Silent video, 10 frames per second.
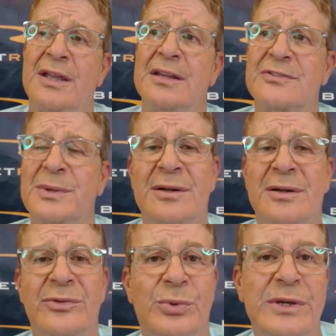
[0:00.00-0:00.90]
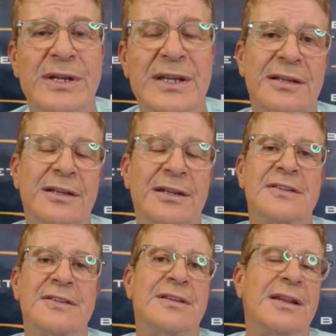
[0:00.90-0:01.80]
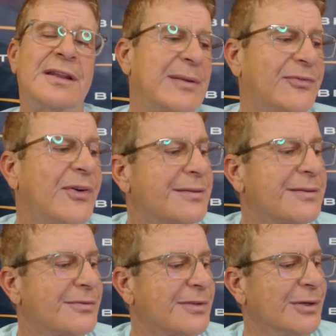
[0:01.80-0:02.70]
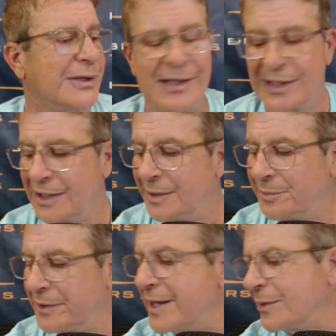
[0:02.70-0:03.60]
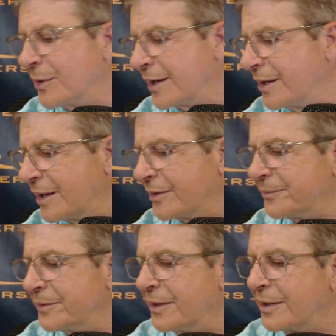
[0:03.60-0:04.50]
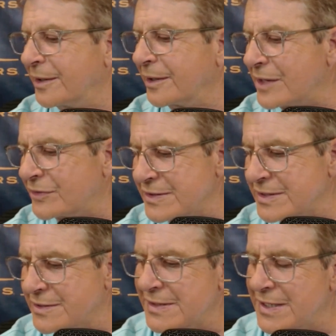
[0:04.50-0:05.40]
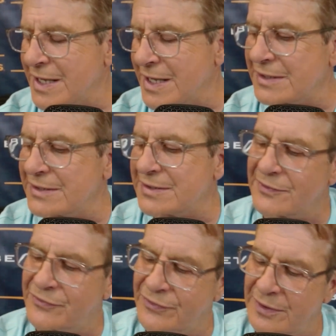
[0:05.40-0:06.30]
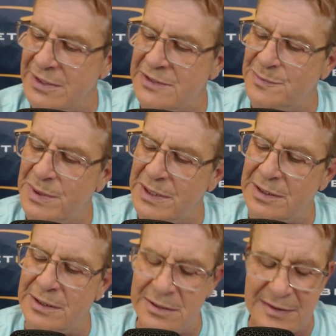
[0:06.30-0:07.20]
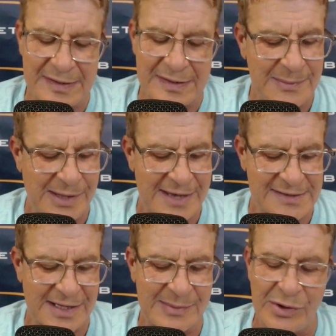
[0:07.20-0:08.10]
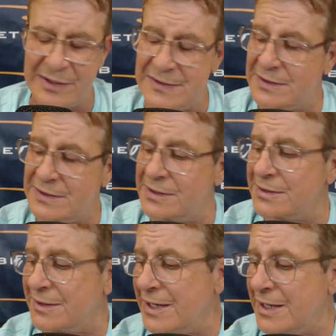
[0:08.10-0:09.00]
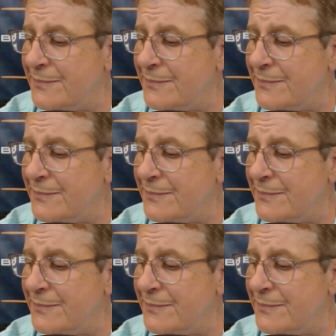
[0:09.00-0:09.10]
swing, you don't tweak it. You just let him fight through it. But anyway, congratulations to Rhys Hoskins. The Phillies beat a good team last night. Milwaukee's a good team.